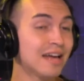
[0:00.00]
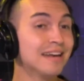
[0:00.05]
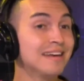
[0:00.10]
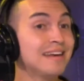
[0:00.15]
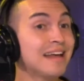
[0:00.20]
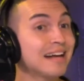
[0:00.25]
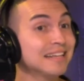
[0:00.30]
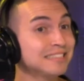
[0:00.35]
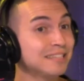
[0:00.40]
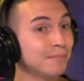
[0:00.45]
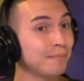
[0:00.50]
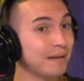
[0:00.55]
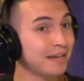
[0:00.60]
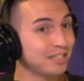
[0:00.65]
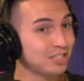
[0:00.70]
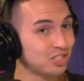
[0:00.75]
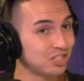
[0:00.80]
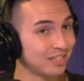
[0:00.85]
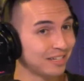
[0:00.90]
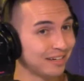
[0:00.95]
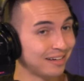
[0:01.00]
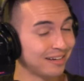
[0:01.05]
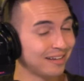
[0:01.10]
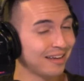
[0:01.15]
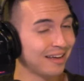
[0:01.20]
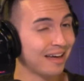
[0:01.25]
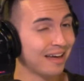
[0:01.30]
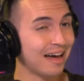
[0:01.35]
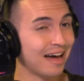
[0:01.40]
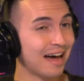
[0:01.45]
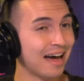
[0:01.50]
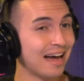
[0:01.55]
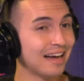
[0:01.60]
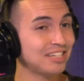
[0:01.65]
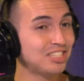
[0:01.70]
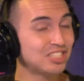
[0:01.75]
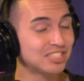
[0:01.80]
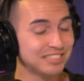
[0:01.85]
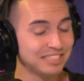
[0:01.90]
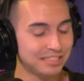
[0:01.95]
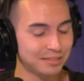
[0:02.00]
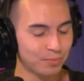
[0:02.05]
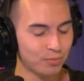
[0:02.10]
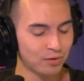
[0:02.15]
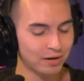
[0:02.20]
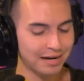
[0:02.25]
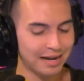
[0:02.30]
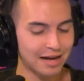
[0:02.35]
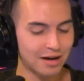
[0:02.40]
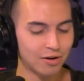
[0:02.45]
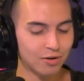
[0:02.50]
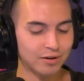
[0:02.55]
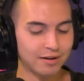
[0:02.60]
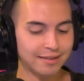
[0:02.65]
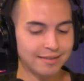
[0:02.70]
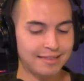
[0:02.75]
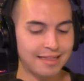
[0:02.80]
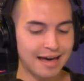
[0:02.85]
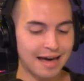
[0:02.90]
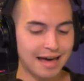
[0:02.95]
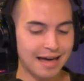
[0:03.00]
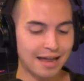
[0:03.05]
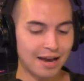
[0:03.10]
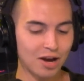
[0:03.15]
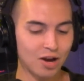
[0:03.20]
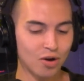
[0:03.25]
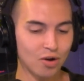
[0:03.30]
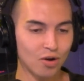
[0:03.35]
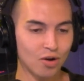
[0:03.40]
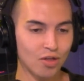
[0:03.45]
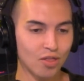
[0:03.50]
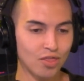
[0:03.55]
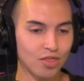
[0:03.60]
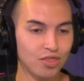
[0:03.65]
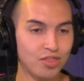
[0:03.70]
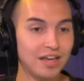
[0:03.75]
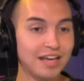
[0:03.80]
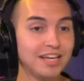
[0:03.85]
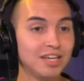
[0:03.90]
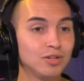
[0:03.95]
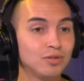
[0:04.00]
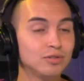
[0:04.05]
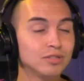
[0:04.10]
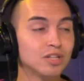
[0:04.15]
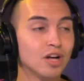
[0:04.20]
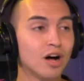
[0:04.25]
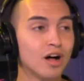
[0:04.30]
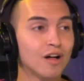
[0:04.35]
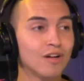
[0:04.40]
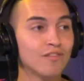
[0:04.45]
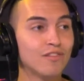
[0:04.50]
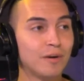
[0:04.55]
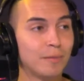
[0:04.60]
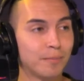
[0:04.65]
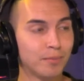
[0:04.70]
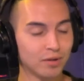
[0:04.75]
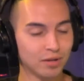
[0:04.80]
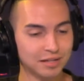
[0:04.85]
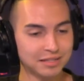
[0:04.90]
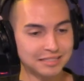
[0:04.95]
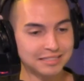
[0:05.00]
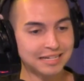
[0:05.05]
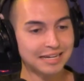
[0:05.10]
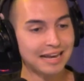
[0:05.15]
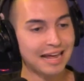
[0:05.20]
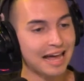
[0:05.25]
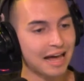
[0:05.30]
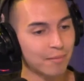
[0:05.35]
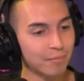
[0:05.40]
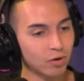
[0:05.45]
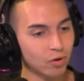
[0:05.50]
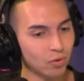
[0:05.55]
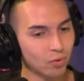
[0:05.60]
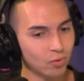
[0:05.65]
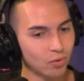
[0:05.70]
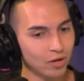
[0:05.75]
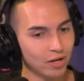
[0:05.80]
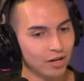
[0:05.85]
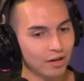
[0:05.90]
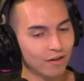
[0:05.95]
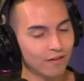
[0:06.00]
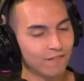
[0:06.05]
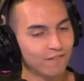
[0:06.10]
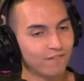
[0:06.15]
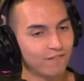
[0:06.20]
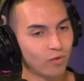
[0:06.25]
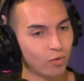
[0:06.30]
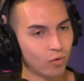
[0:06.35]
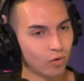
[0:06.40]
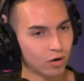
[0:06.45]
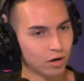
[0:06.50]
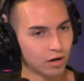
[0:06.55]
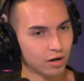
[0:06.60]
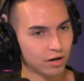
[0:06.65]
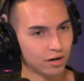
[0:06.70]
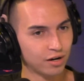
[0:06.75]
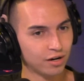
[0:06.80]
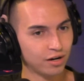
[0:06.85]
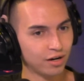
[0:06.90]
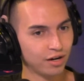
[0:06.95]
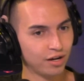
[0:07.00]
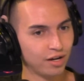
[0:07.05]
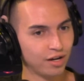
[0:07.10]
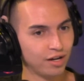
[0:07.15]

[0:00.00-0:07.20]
Not to mention, I just need to point out that they used all their bullets and ammo for,